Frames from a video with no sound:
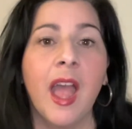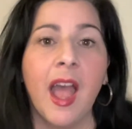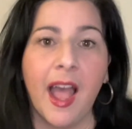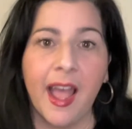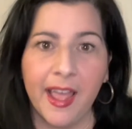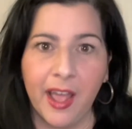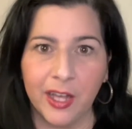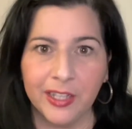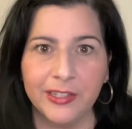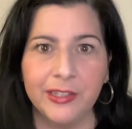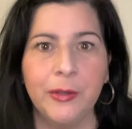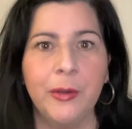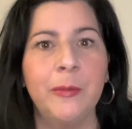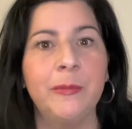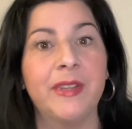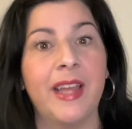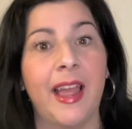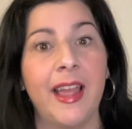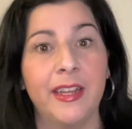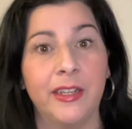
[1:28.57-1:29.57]
I also
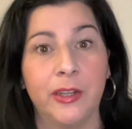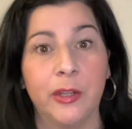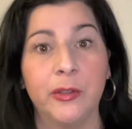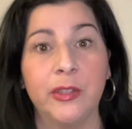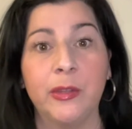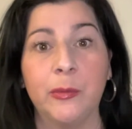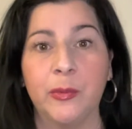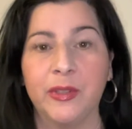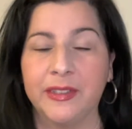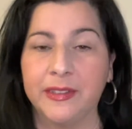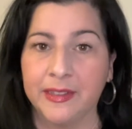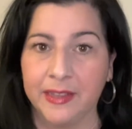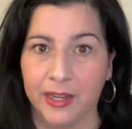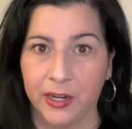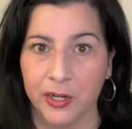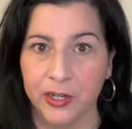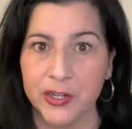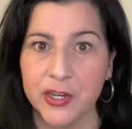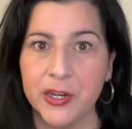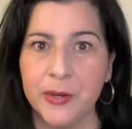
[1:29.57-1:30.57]
am diagnosed with
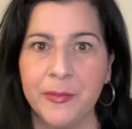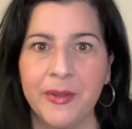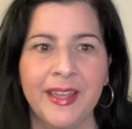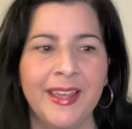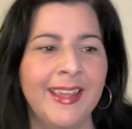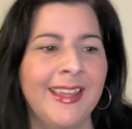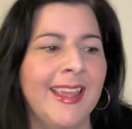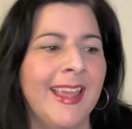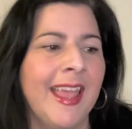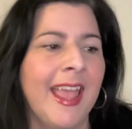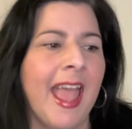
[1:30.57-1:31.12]
scleroderma,